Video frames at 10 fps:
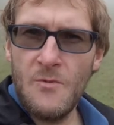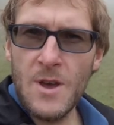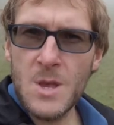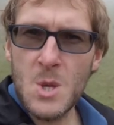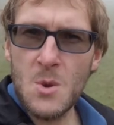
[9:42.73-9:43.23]

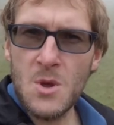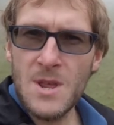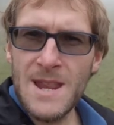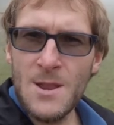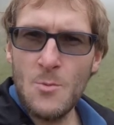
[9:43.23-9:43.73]
Right, so I
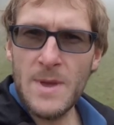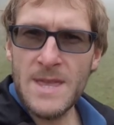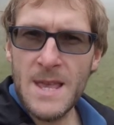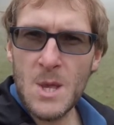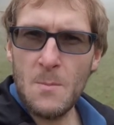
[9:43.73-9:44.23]
got a little
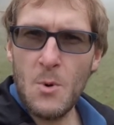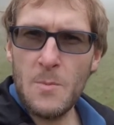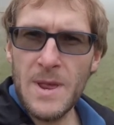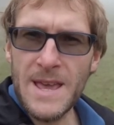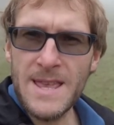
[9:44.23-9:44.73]
bit
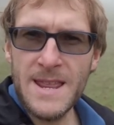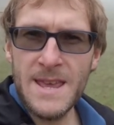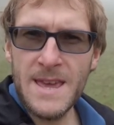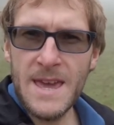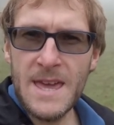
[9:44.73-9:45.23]

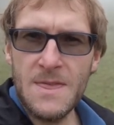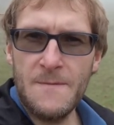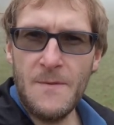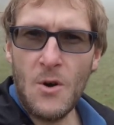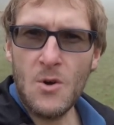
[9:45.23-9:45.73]
discombobulated in
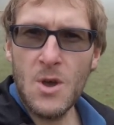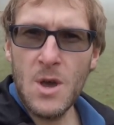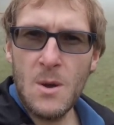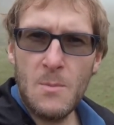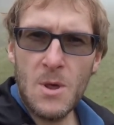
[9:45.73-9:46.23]
the fog,
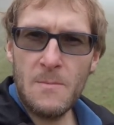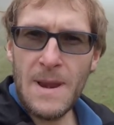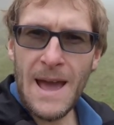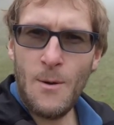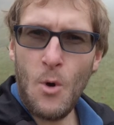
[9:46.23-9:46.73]
but
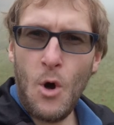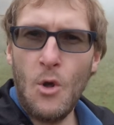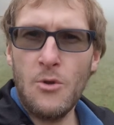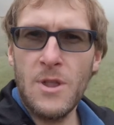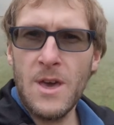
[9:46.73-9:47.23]
I'm now
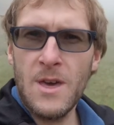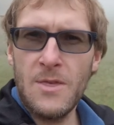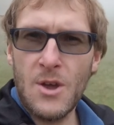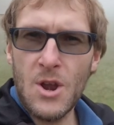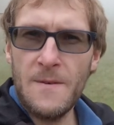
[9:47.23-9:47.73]
on
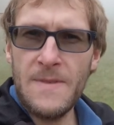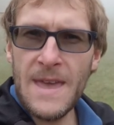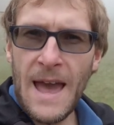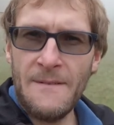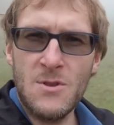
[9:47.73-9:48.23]
kind of
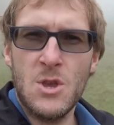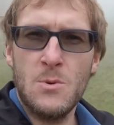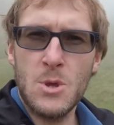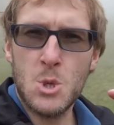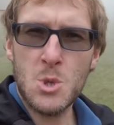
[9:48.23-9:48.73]
the
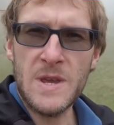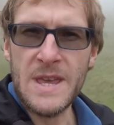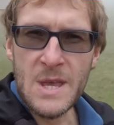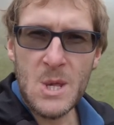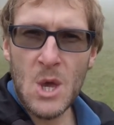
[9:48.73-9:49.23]
avenue of
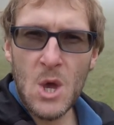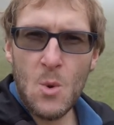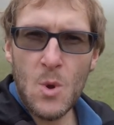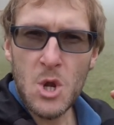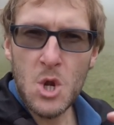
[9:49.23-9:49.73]
trees,
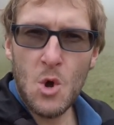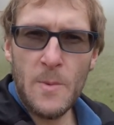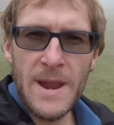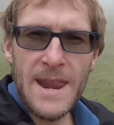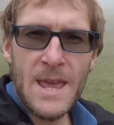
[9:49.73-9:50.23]
which
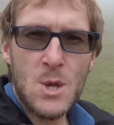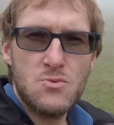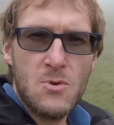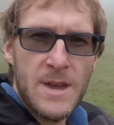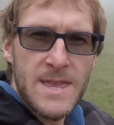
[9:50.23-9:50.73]
normally
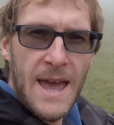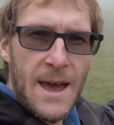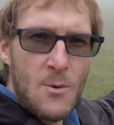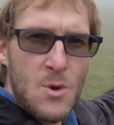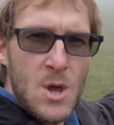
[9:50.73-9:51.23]
leads right
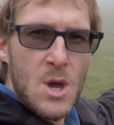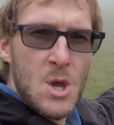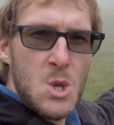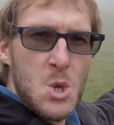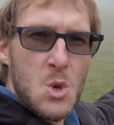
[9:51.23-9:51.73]
down
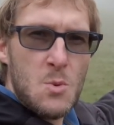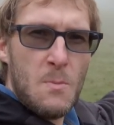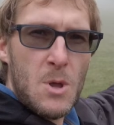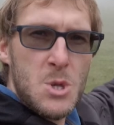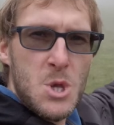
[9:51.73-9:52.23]
to
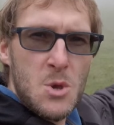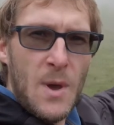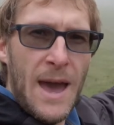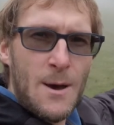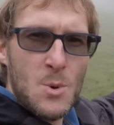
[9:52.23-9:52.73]

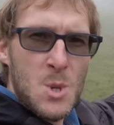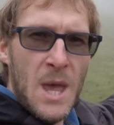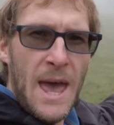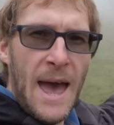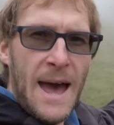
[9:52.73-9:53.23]
Montacute
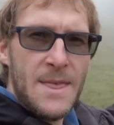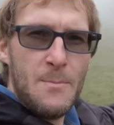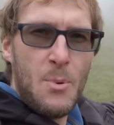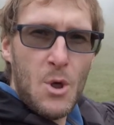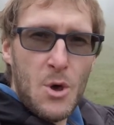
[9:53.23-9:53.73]
House at
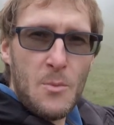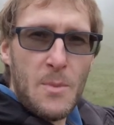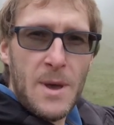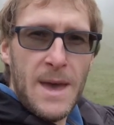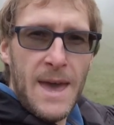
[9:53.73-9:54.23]
the
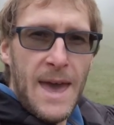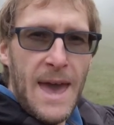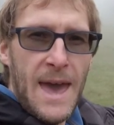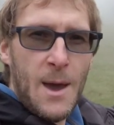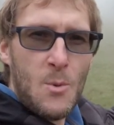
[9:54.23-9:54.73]
bottom,
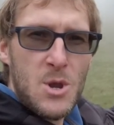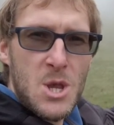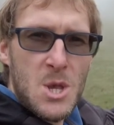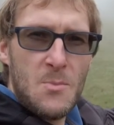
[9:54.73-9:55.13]
which is